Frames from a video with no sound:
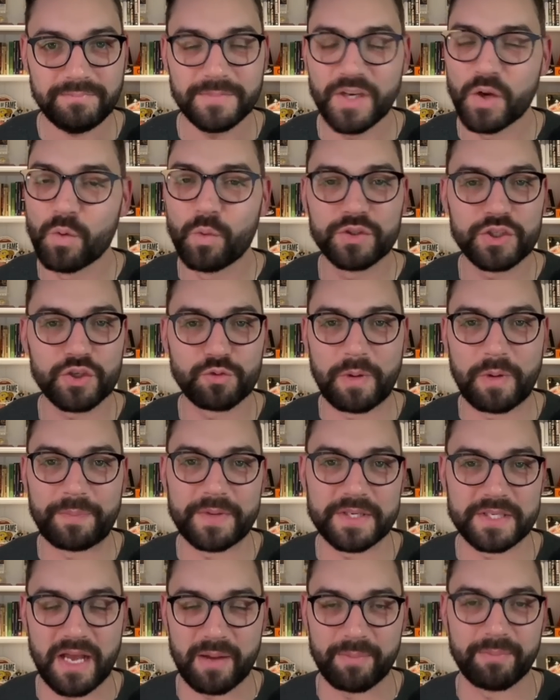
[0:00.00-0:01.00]
we'll just rip
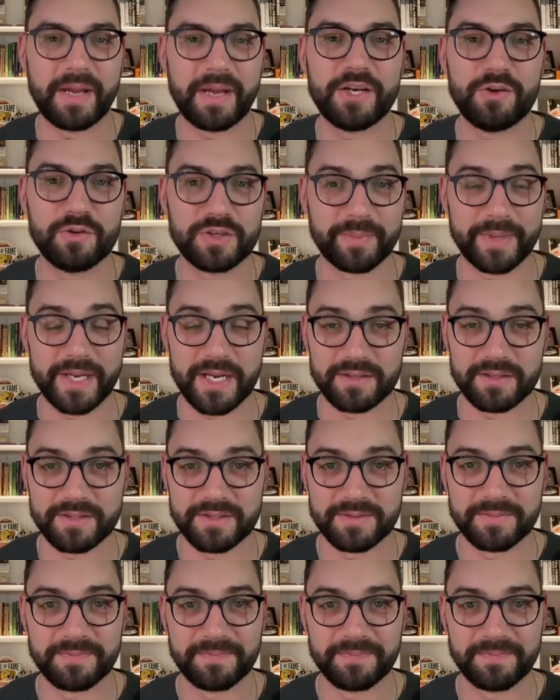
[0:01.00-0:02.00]
this up and do something else.
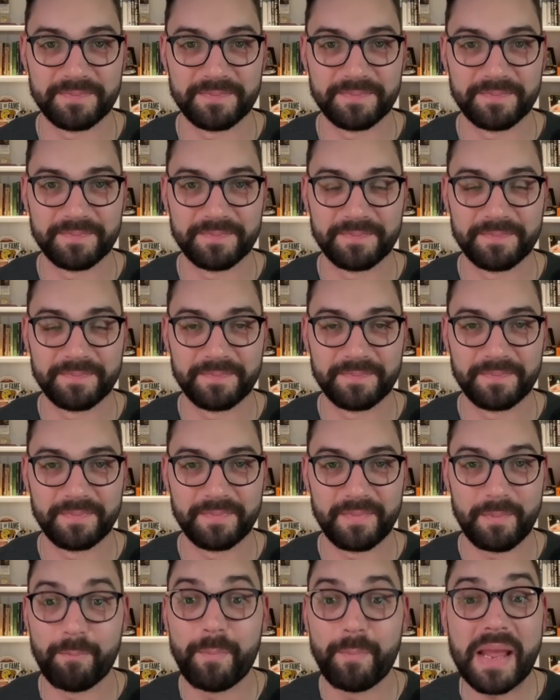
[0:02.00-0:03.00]

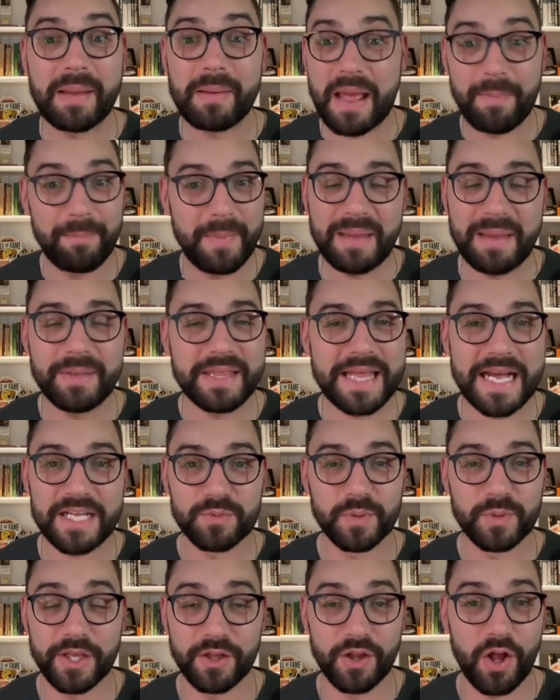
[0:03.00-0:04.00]
Maybe that's
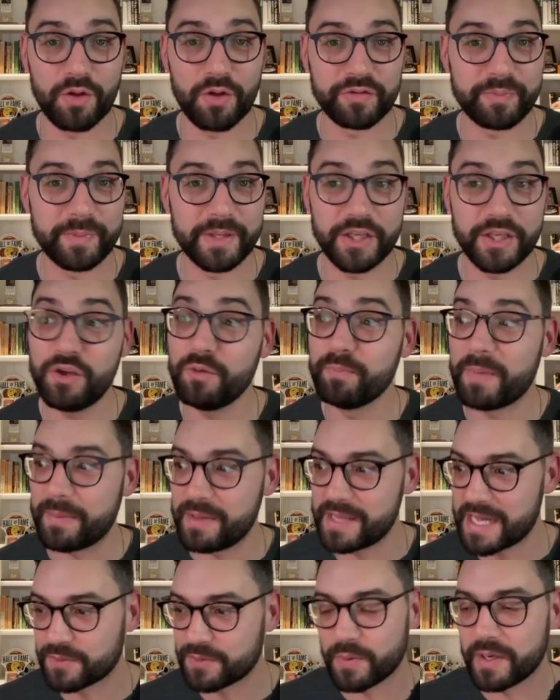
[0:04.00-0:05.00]
what they'll ultimately do. Maybe
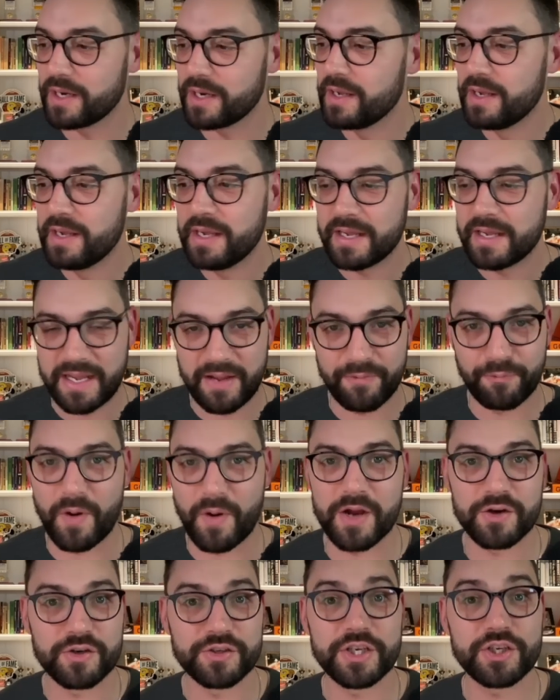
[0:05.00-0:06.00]
that's what, if
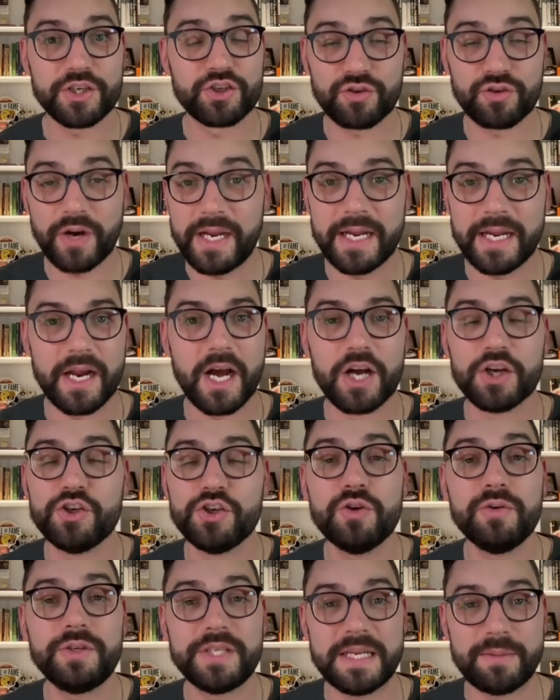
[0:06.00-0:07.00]
Rodgers is traded, a
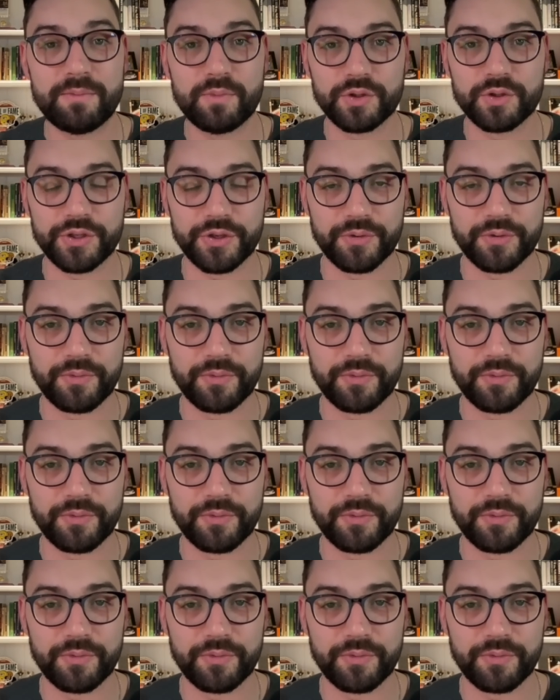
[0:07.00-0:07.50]
new team will do.